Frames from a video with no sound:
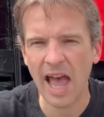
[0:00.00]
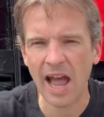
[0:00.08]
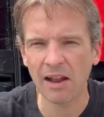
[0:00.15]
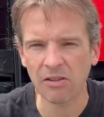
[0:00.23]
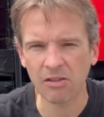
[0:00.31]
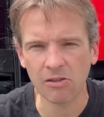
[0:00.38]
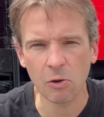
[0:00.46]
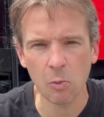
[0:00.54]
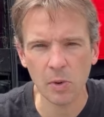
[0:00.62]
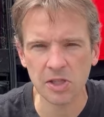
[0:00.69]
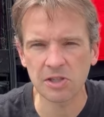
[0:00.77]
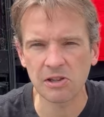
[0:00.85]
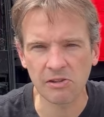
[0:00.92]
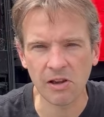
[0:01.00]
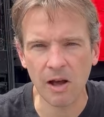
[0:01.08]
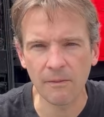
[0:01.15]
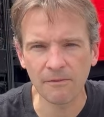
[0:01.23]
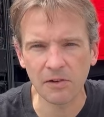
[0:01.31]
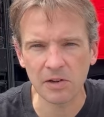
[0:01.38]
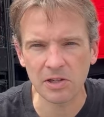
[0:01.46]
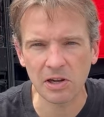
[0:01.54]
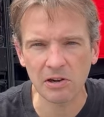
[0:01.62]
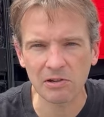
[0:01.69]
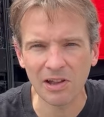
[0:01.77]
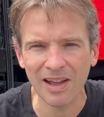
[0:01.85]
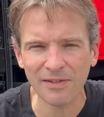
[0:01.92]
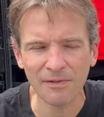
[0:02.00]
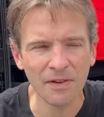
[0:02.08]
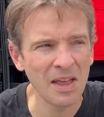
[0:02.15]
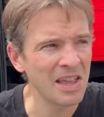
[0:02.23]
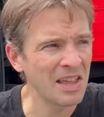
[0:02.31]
add so much discomfort to your life.